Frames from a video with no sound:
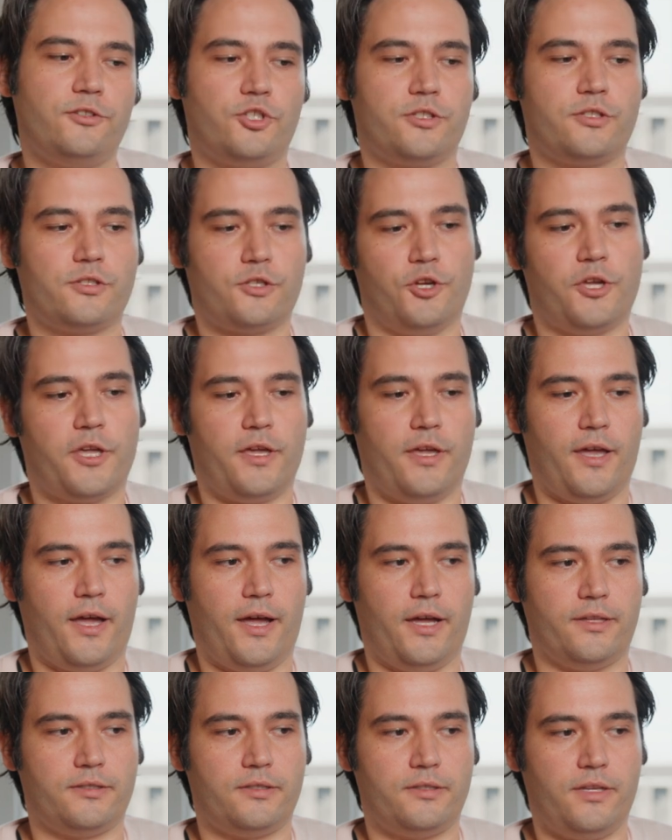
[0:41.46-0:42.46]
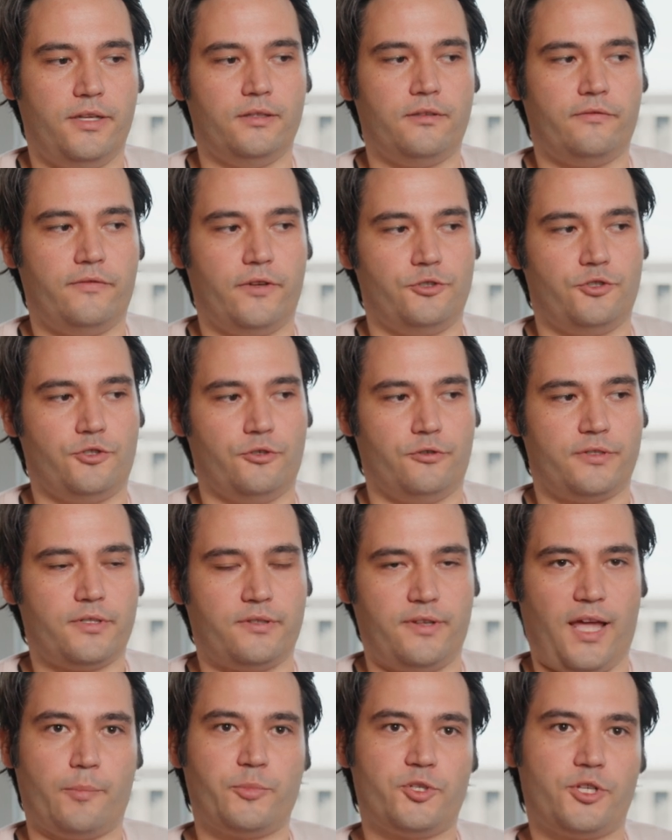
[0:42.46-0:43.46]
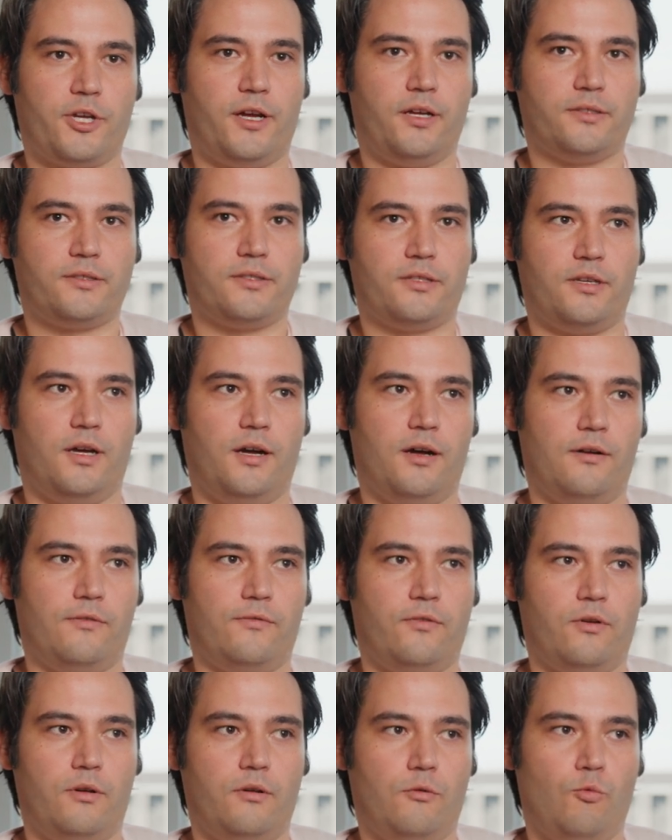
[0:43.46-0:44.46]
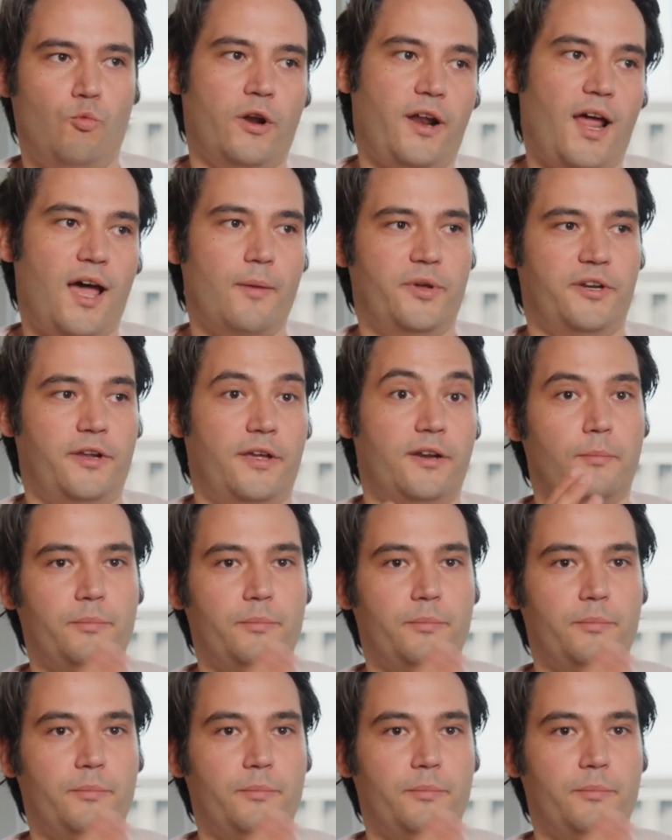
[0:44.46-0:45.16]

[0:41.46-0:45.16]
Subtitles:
just looking at individual snapshots of what happened in a